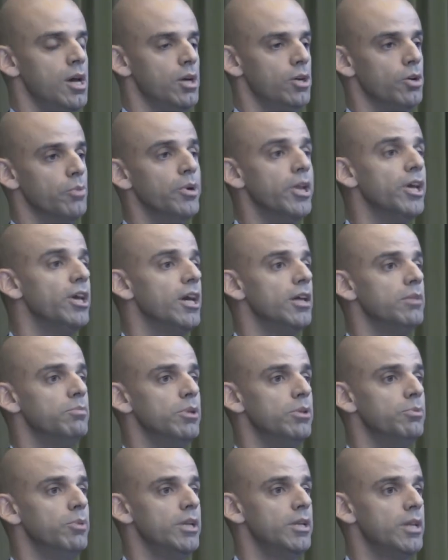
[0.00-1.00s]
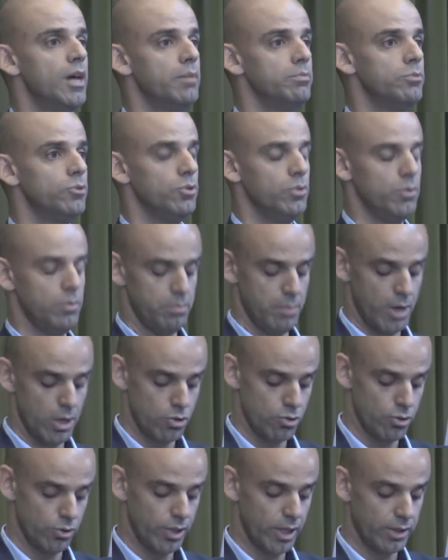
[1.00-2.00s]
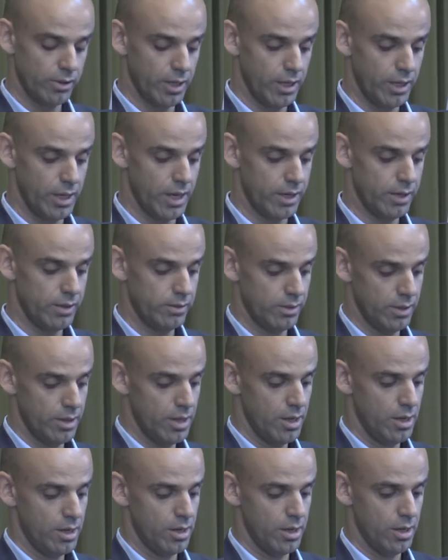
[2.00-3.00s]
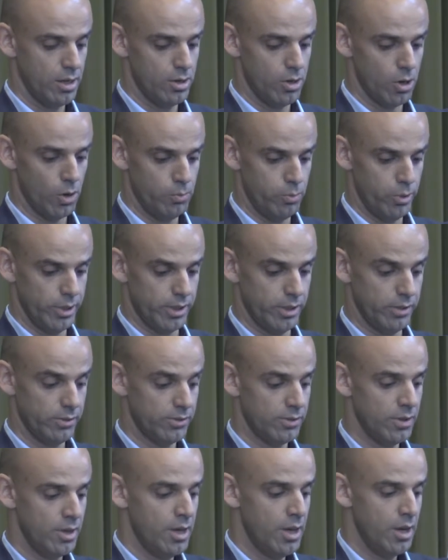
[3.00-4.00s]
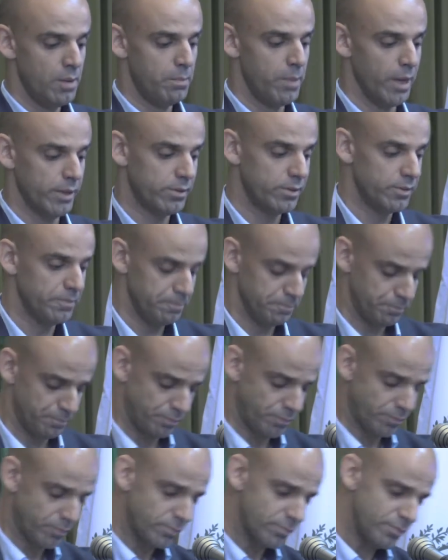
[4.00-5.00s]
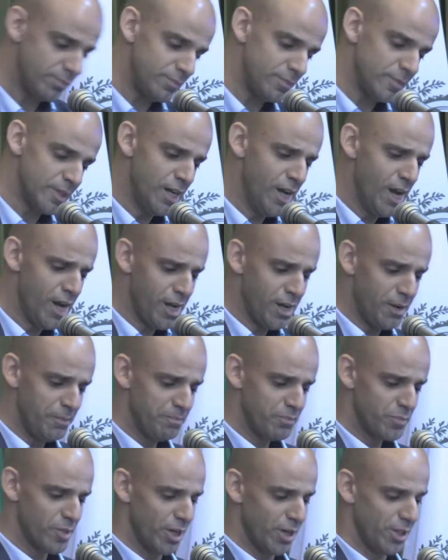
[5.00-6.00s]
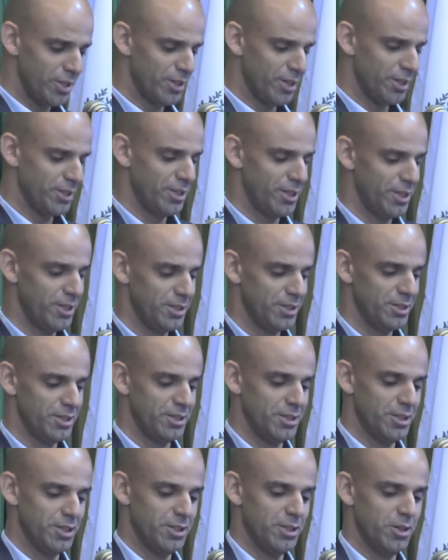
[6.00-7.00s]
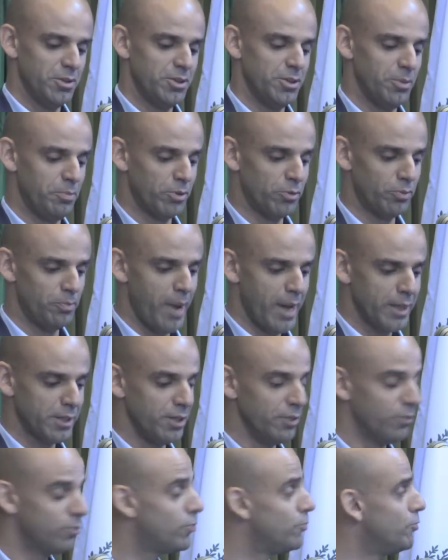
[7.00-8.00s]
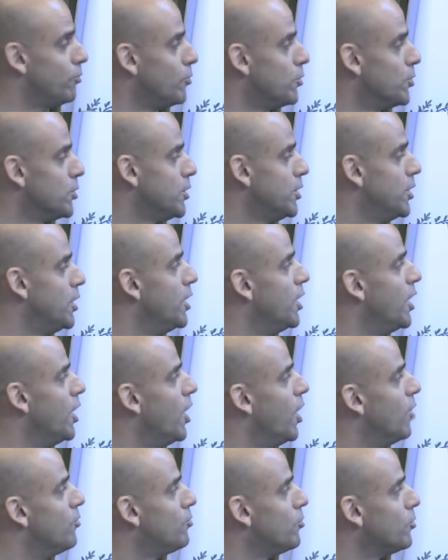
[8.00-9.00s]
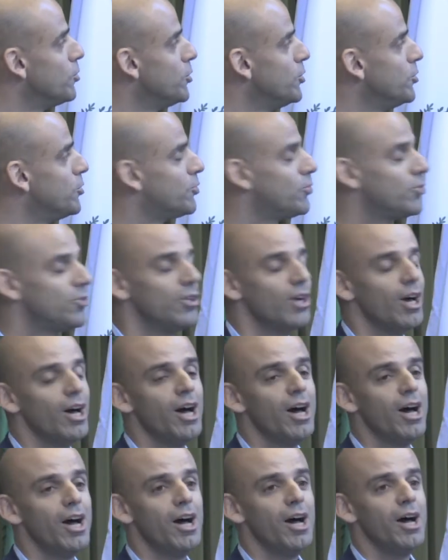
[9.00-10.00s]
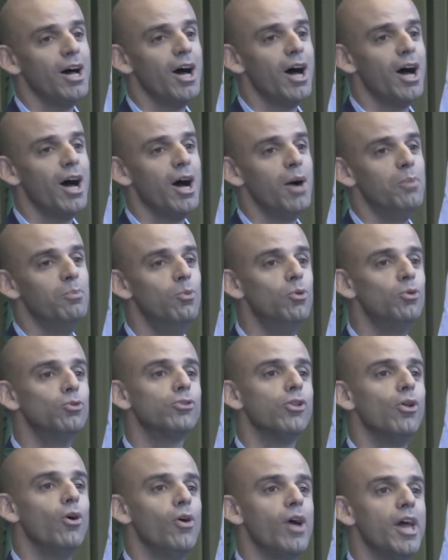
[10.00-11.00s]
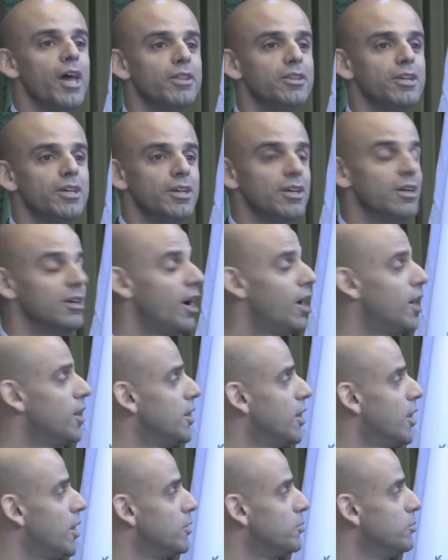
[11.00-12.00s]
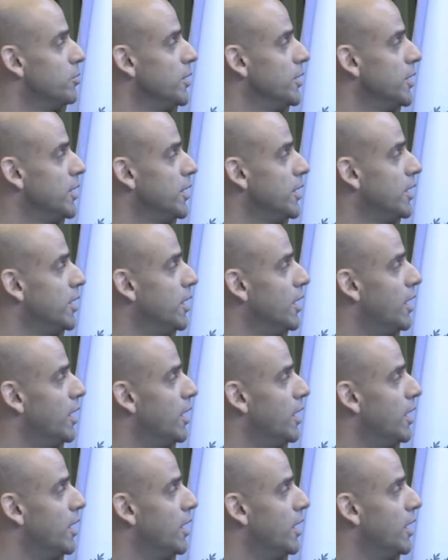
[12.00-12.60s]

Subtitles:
communicate between them to make sure that they can cope with this. But the perspectives for this Moore's law handing are really